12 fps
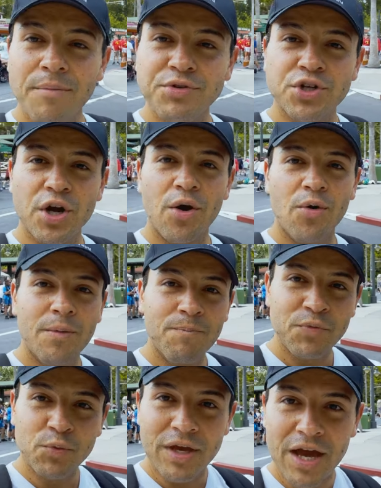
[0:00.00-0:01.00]
show.
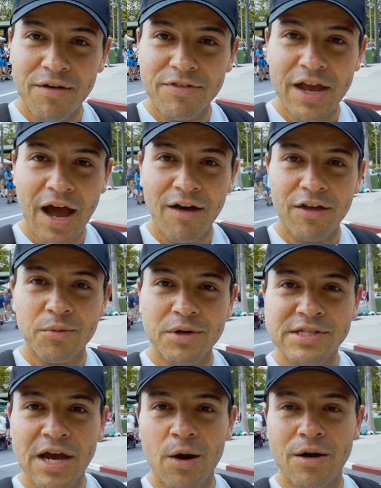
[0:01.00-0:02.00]
We have the
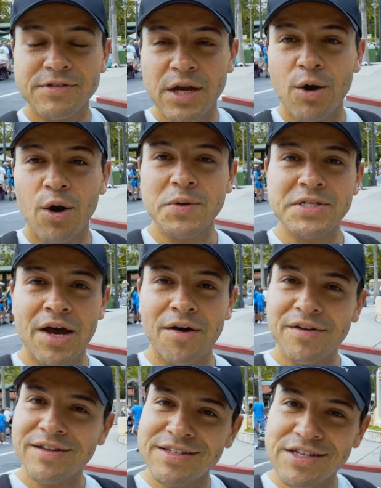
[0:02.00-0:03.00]
Hollywood Tower of Terror
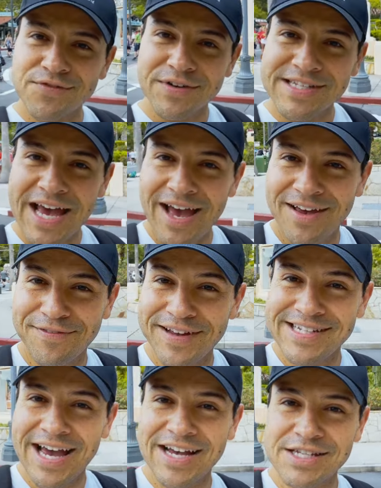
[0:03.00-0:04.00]
Hotel, and then there's
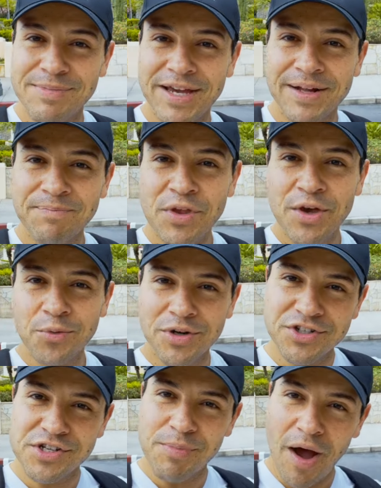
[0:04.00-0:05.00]
Fantasmic,
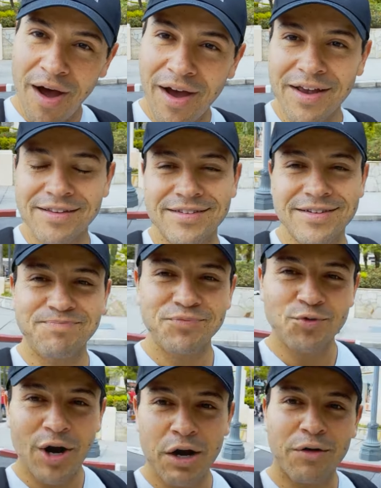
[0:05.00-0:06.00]
which is behind,
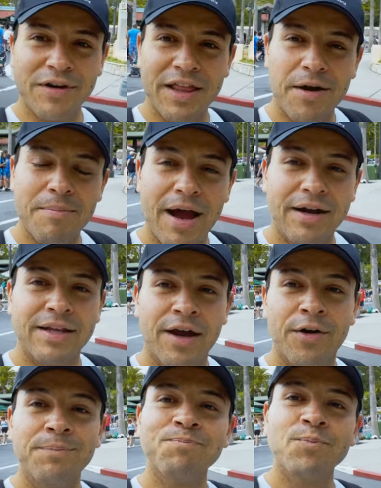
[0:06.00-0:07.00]
right over there, back
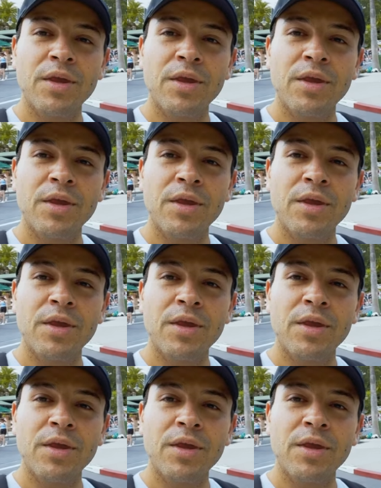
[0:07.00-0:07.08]
there.